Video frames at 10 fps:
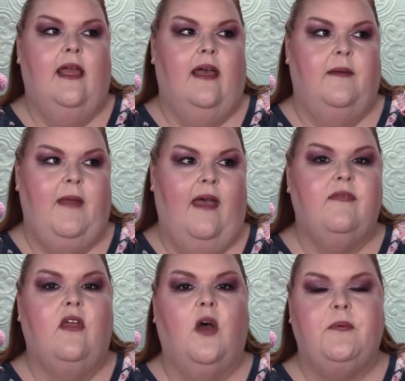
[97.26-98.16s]
um,
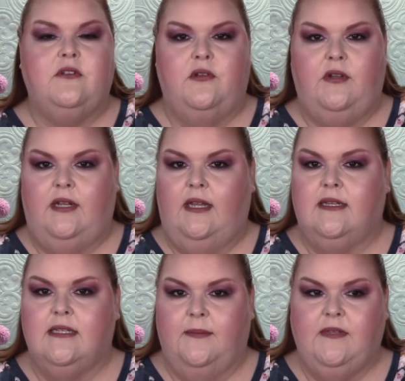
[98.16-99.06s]
have the opportunity
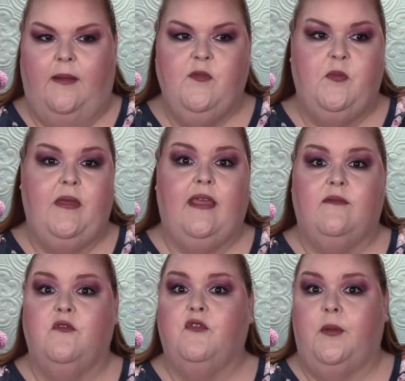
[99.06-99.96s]
to sometimes be
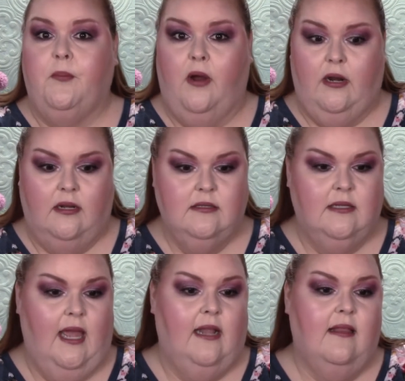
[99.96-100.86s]
given free product.
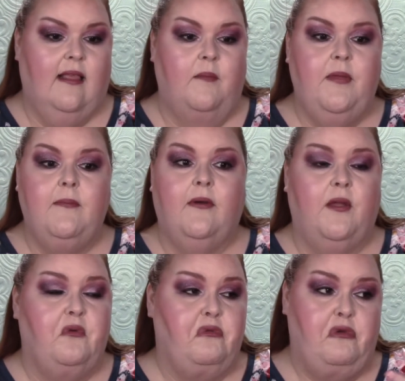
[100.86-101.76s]
And some people
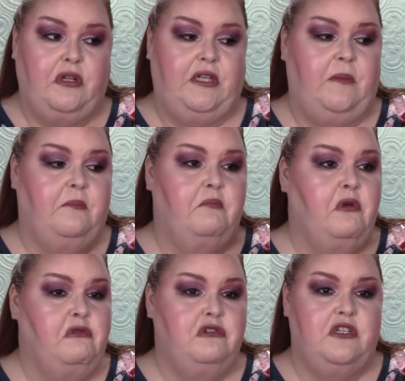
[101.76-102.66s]
get really
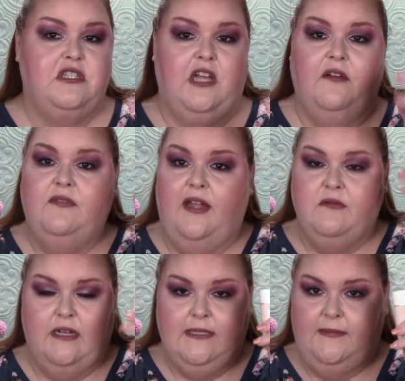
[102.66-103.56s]
bougie stuff like
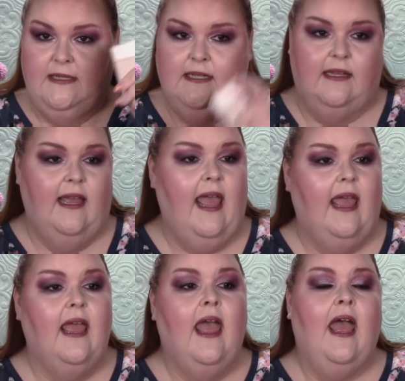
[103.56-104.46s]
Westman
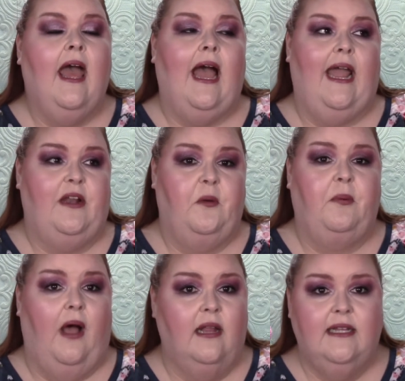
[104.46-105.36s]
Atelier. I know
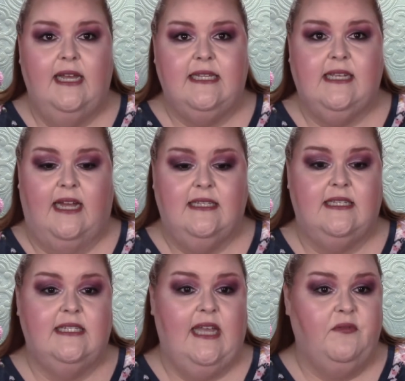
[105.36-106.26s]
Paula has gotten
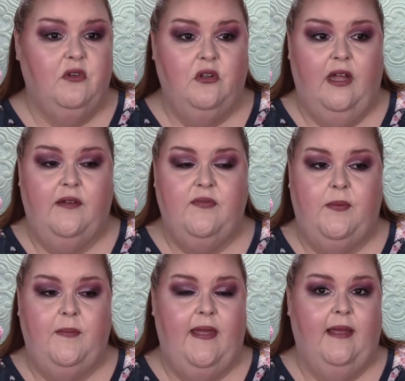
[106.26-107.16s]
several of the
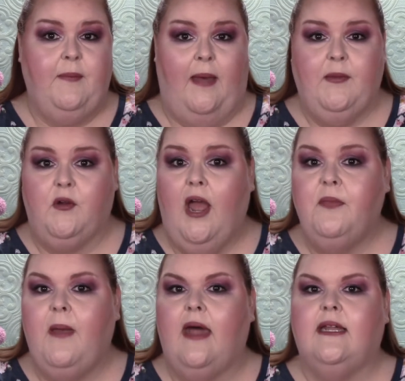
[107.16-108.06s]
big Pat
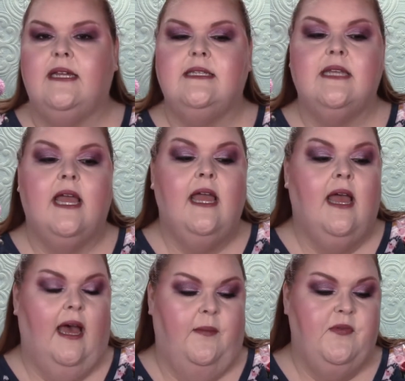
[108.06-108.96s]
McGrath palettes.
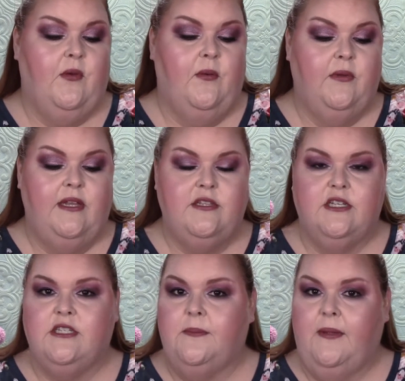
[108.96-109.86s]
Um, so it really
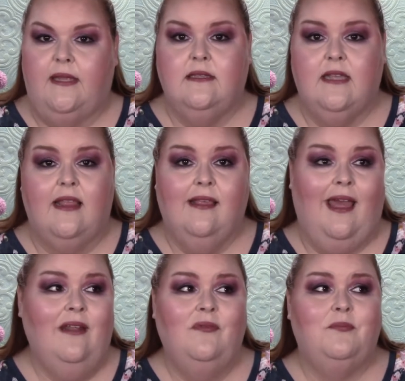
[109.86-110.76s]
just depends. It's
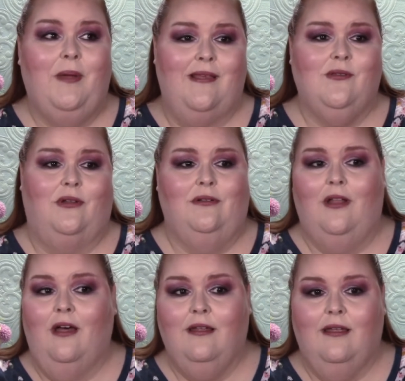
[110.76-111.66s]
kind of based on
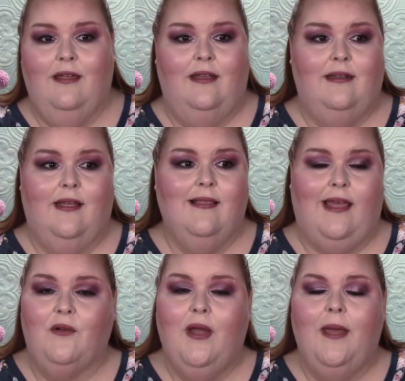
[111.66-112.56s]
luck and
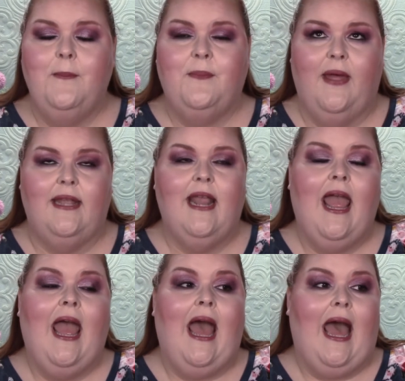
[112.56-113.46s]
etc. But
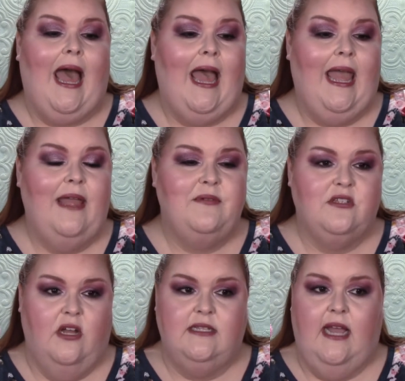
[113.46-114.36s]
I was
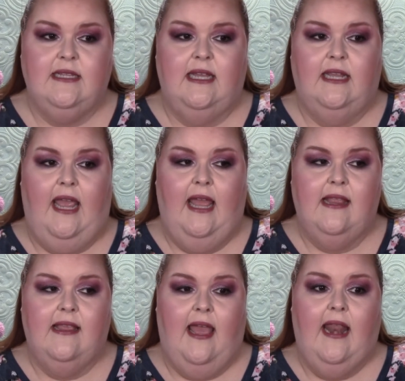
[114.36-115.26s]
contacted
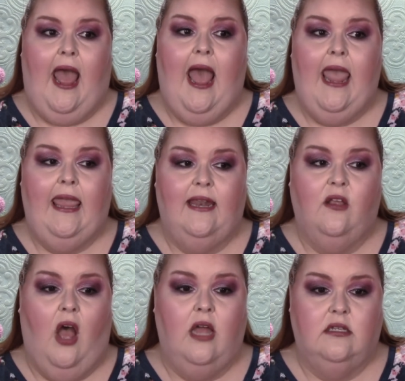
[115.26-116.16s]
and said I had
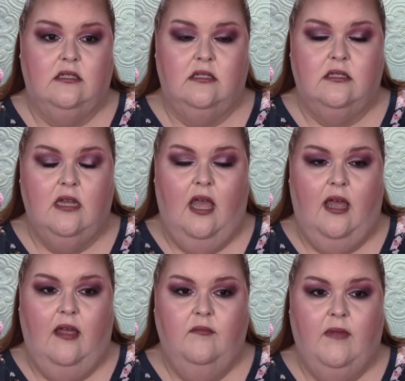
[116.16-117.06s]
gotten,
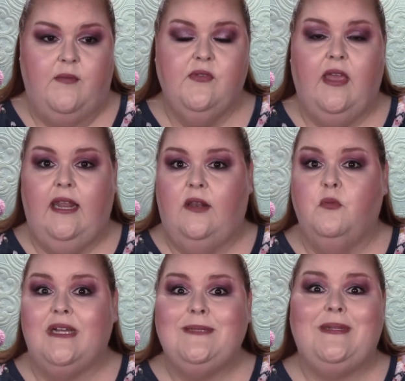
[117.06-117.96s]
um, I was getting
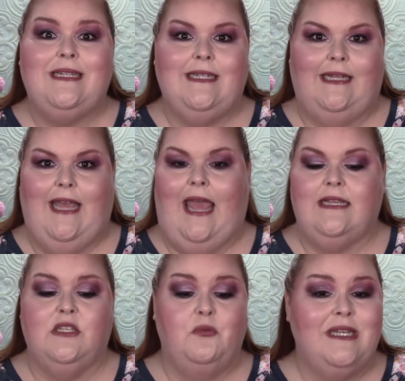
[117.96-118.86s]
Westman Atelier.
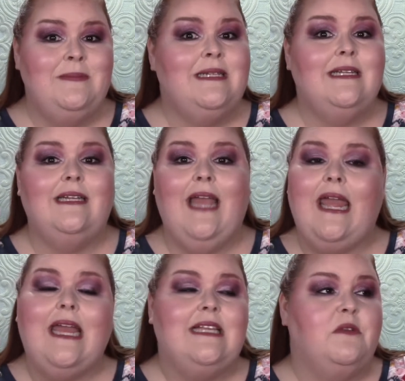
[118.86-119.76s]
So Westman
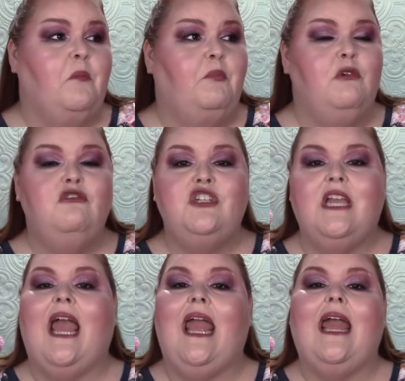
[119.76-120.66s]
Atelier is
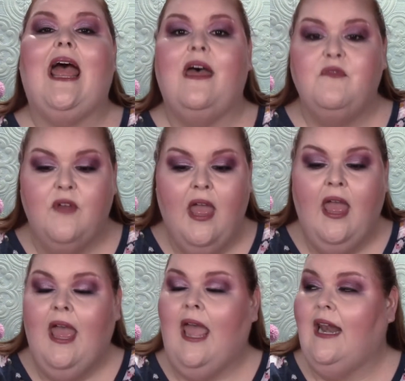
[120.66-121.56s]
bougie AF.
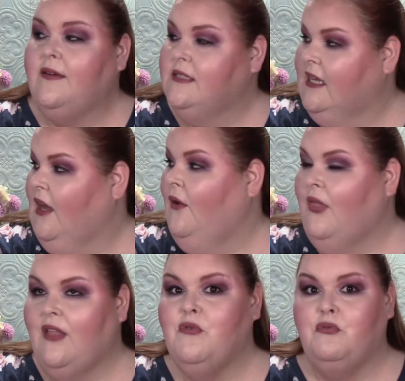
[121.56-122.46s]
And I was like, oh,
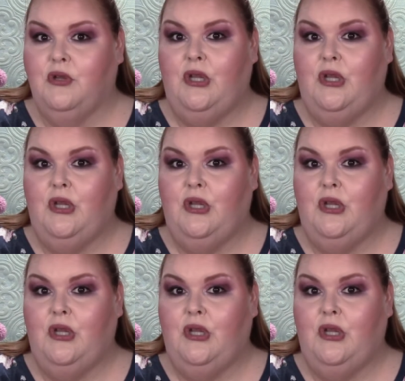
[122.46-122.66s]
that's really